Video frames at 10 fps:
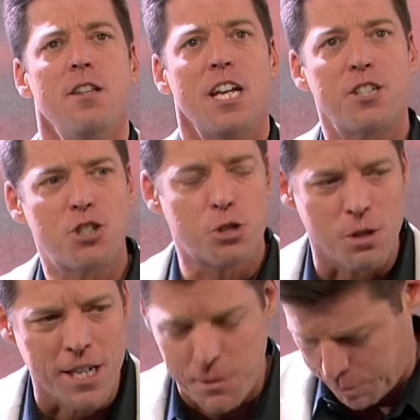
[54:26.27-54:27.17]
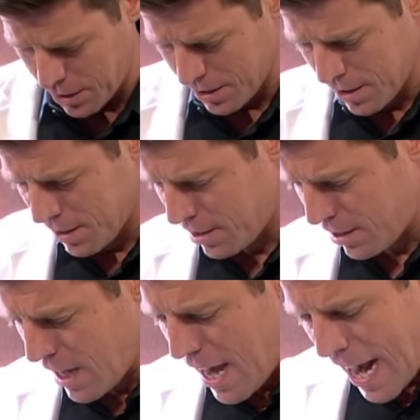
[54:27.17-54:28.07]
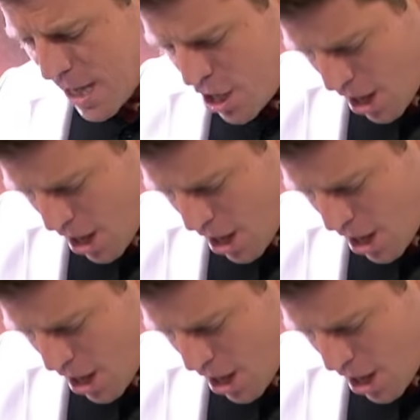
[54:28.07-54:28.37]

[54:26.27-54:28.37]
that destroys burdens and